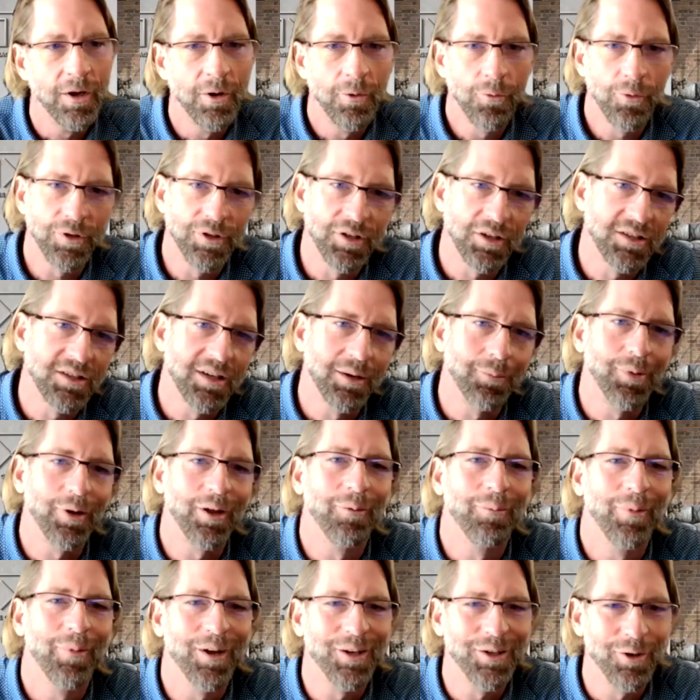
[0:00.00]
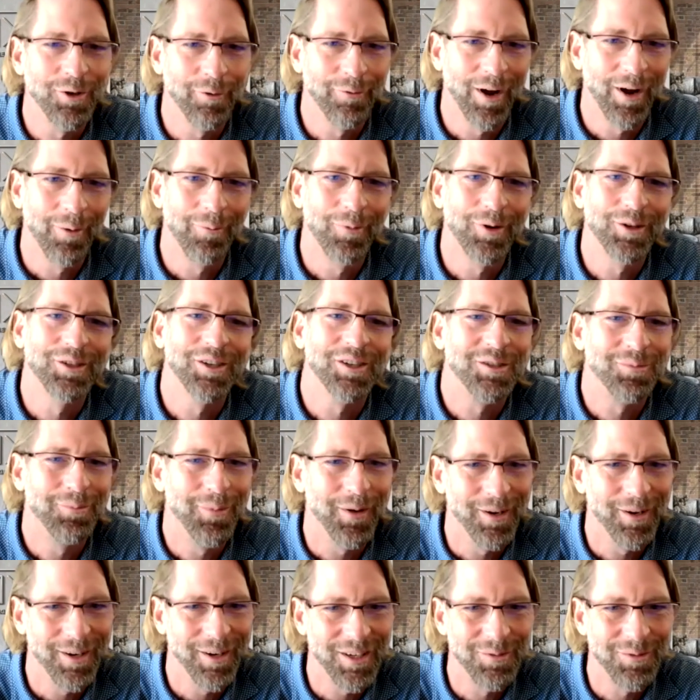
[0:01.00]
which is simply a measure of how much you
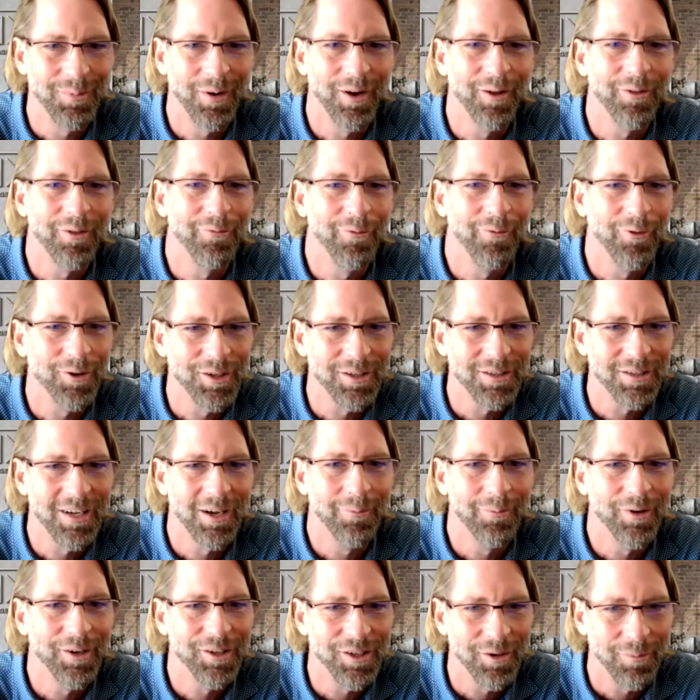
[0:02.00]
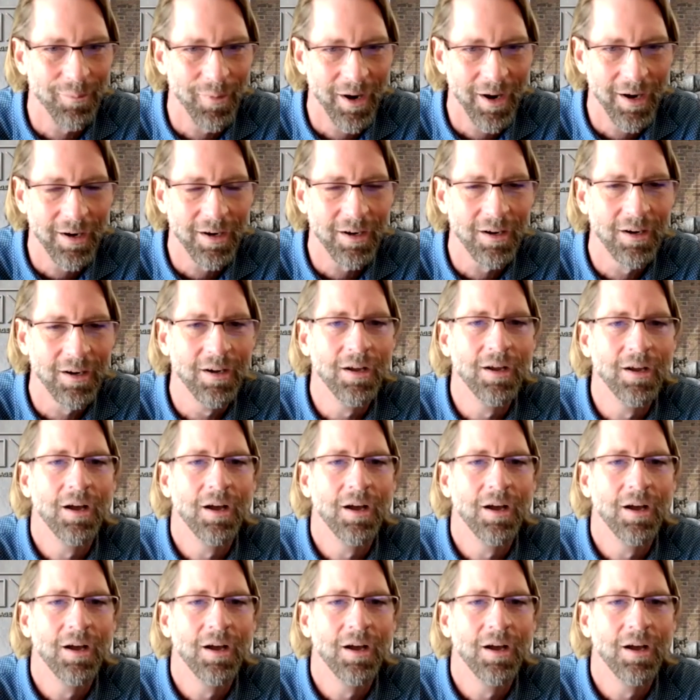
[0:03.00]
spend each month versus how much you make.